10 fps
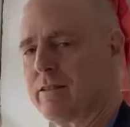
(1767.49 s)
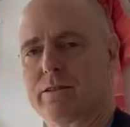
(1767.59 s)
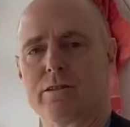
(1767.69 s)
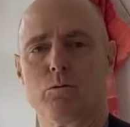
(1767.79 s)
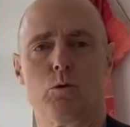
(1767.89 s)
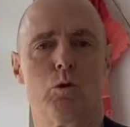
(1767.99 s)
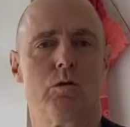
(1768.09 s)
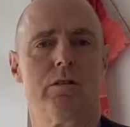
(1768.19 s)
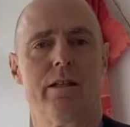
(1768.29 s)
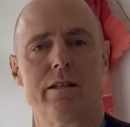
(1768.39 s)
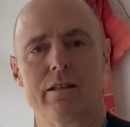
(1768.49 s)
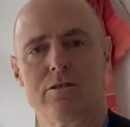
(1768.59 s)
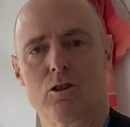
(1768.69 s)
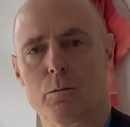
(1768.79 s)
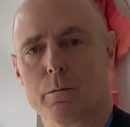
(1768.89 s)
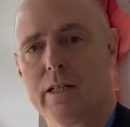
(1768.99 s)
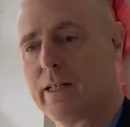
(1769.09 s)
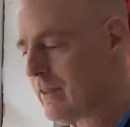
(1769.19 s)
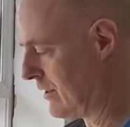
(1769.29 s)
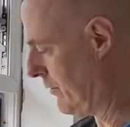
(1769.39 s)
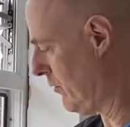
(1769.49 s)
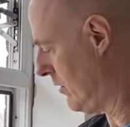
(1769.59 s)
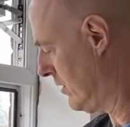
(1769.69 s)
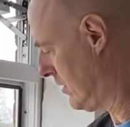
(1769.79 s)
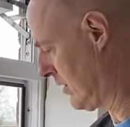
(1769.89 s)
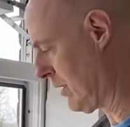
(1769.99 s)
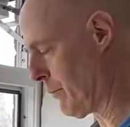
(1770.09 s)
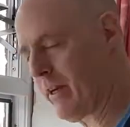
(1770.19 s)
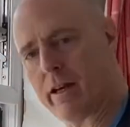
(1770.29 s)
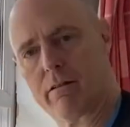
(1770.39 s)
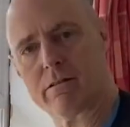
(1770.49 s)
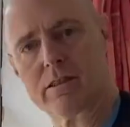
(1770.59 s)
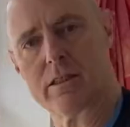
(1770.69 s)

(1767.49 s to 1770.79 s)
towards the end of the job. So if you want to just come here, I'll show